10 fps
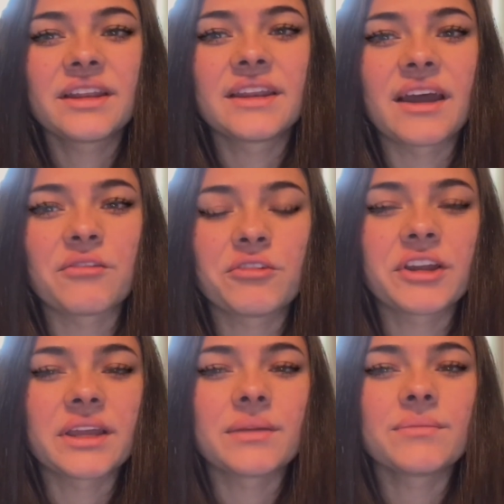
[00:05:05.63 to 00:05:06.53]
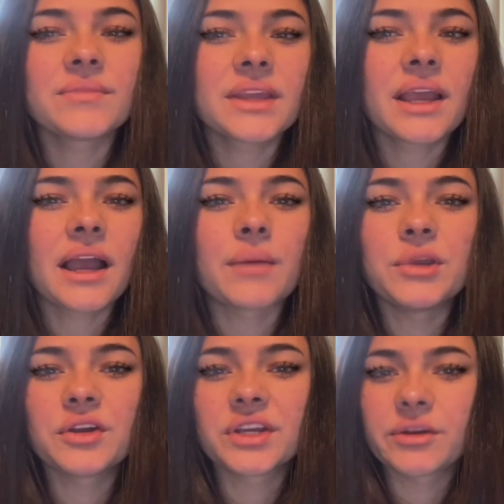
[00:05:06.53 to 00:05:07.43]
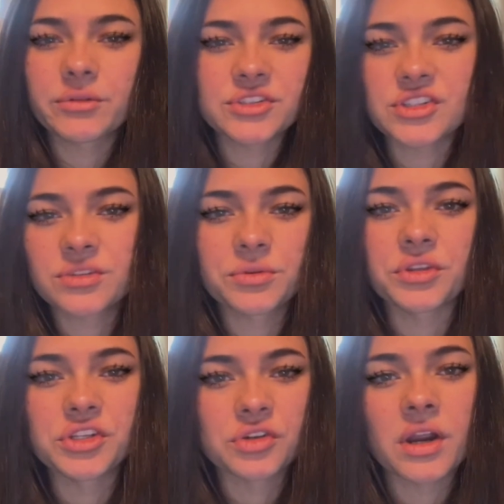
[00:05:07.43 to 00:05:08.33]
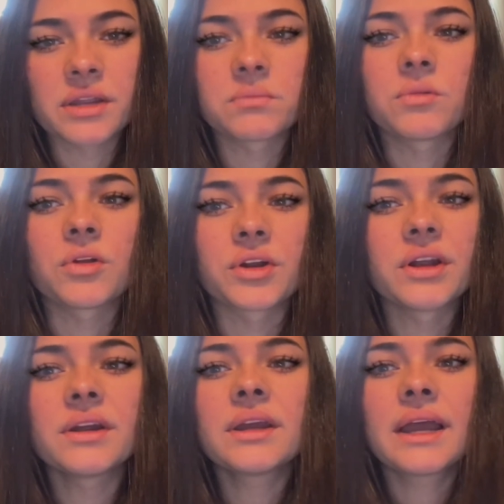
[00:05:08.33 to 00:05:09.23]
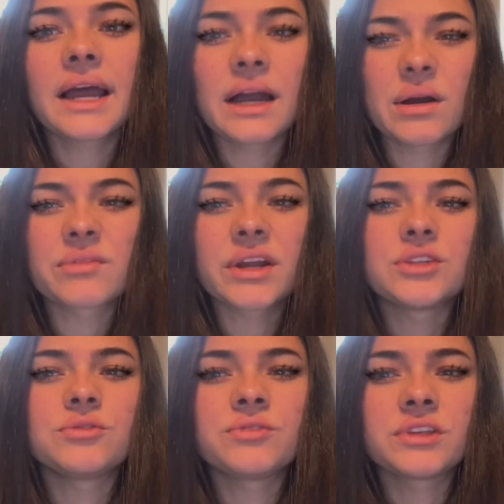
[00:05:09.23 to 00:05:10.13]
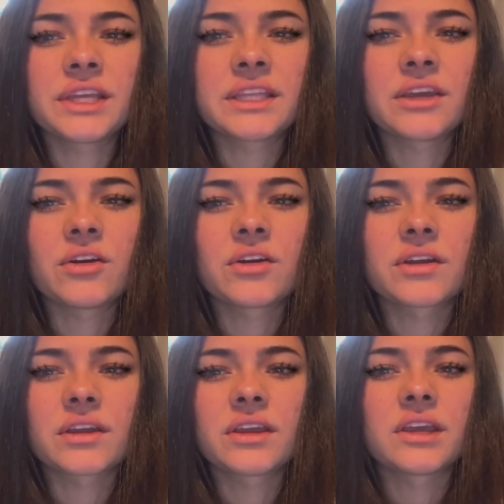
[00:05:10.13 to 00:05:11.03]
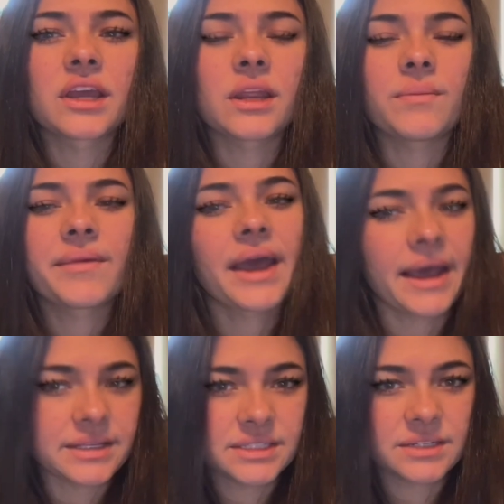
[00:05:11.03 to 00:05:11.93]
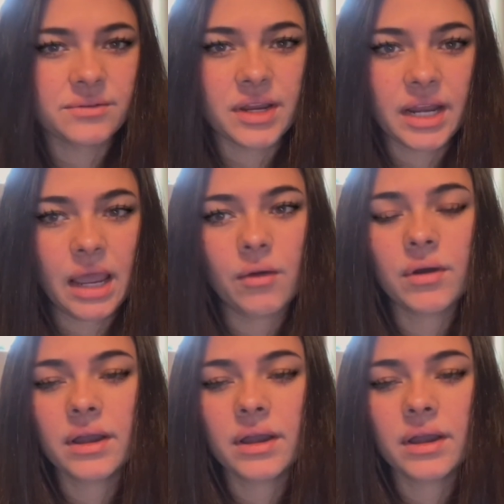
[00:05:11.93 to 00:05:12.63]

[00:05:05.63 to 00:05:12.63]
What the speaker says: Now for him, I'm hearing it was just a really drunken blur. However, I do feel like they are getting past it right now.